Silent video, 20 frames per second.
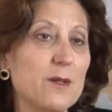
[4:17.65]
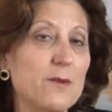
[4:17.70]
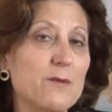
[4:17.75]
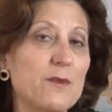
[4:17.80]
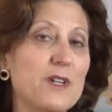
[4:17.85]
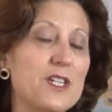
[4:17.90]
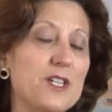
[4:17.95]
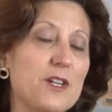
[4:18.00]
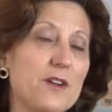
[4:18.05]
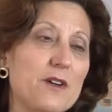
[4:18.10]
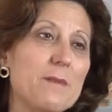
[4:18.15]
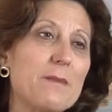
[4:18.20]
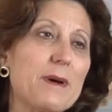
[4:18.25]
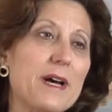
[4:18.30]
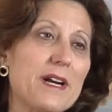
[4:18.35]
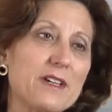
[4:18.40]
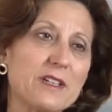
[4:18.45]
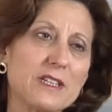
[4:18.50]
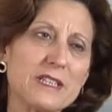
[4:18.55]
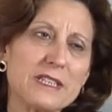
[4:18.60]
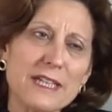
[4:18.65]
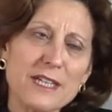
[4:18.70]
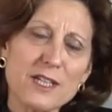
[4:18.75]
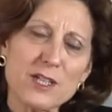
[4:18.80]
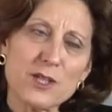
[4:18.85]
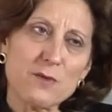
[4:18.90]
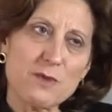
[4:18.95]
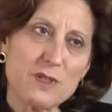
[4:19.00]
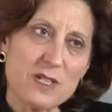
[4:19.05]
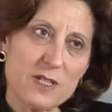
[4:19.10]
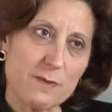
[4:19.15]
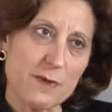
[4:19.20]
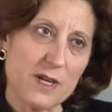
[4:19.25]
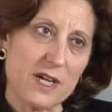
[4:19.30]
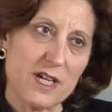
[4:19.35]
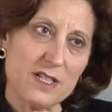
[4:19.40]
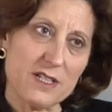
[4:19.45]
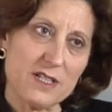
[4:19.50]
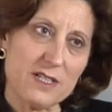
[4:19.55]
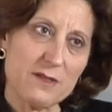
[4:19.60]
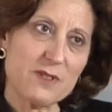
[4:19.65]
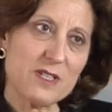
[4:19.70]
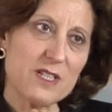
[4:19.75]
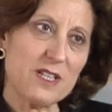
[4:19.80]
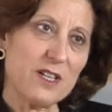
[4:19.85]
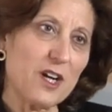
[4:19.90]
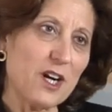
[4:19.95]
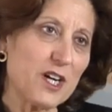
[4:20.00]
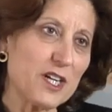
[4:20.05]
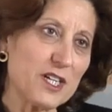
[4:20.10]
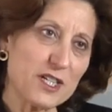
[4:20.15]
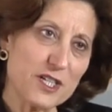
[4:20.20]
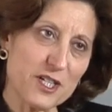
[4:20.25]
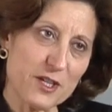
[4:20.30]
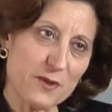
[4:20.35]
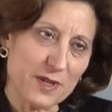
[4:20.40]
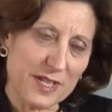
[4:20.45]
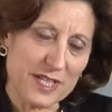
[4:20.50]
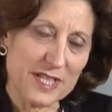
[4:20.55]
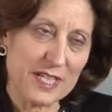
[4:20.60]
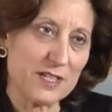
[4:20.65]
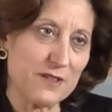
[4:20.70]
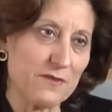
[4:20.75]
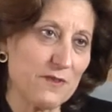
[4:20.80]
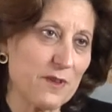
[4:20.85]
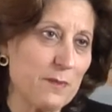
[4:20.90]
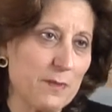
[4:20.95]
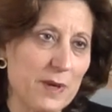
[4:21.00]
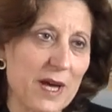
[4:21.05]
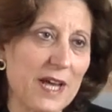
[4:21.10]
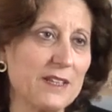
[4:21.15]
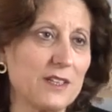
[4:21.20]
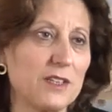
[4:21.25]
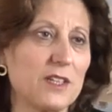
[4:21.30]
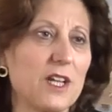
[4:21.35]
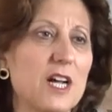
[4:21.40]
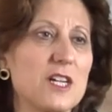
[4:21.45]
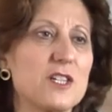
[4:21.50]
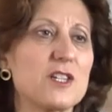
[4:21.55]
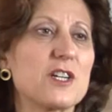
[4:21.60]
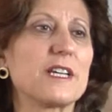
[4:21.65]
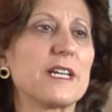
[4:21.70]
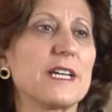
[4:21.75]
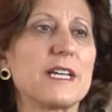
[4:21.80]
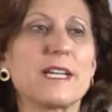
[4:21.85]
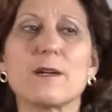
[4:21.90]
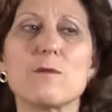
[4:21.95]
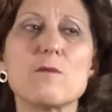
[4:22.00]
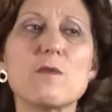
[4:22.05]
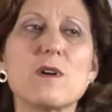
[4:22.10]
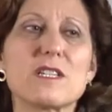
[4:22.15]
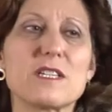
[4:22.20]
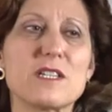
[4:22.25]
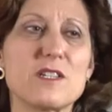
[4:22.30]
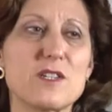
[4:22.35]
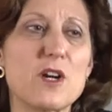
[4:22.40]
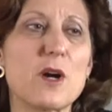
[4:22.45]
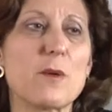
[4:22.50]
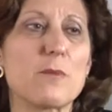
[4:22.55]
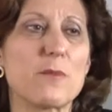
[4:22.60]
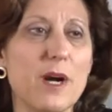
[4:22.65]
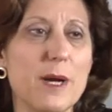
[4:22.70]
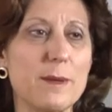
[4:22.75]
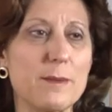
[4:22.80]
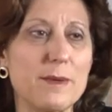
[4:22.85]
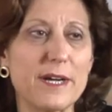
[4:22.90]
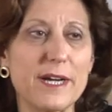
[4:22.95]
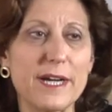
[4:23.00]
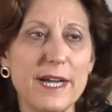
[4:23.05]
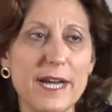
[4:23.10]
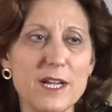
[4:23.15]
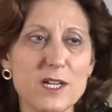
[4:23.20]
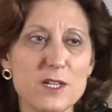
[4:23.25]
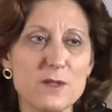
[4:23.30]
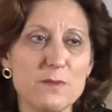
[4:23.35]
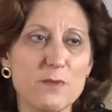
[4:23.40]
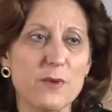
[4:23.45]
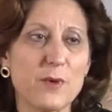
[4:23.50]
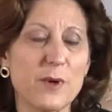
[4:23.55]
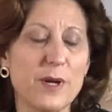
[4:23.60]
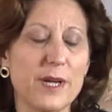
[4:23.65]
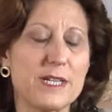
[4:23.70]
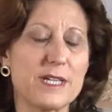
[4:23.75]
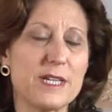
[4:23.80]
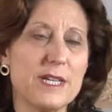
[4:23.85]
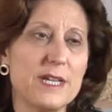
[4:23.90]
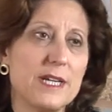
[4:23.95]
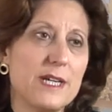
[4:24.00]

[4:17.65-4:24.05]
We showed a better clinical response. It was a little hard to show anything different pathologically, and it wasn't our primary endpoint.